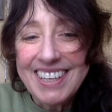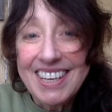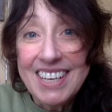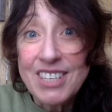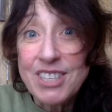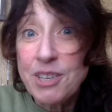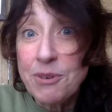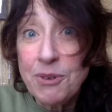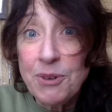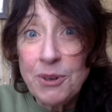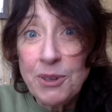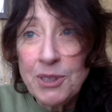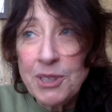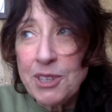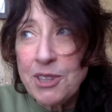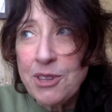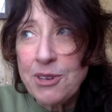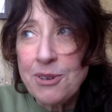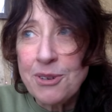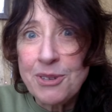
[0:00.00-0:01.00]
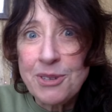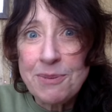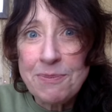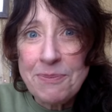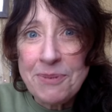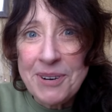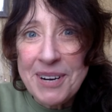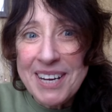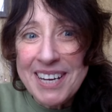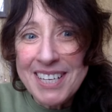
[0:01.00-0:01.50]
So all your thoughts and
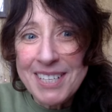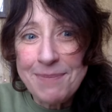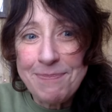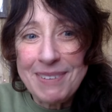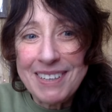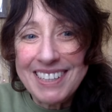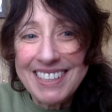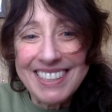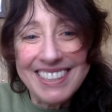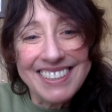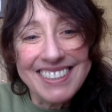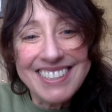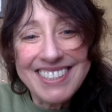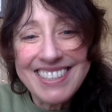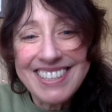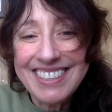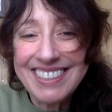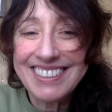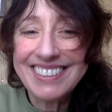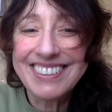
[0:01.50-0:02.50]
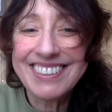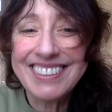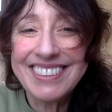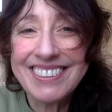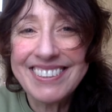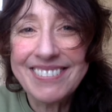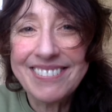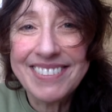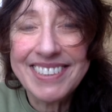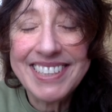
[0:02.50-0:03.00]
prayers, please.
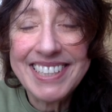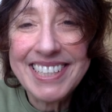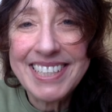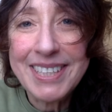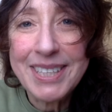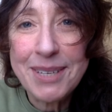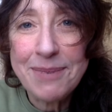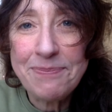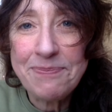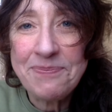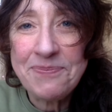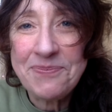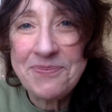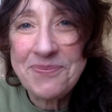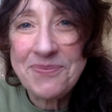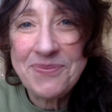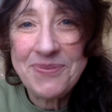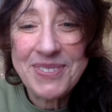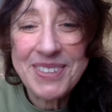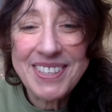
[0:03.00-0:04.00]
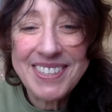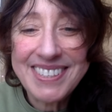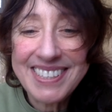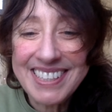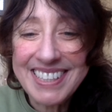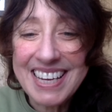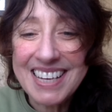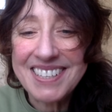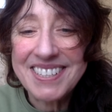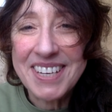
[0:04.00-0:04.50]
We need them. See
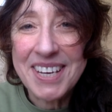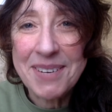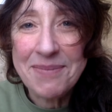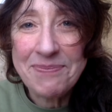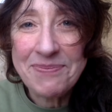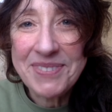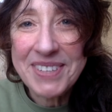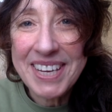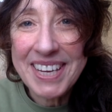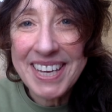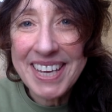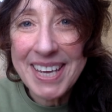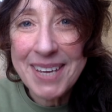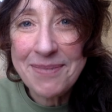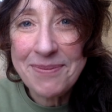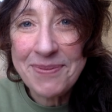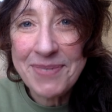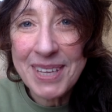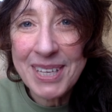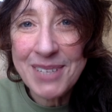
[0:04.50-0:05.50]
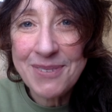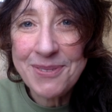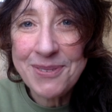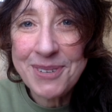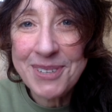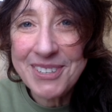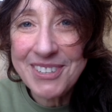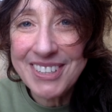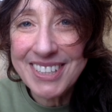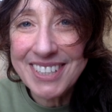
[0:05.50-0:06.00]
you next time. Take care. Thanks for
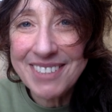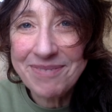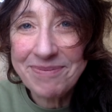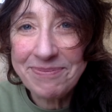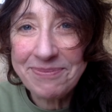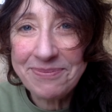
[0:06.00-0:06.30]
watching.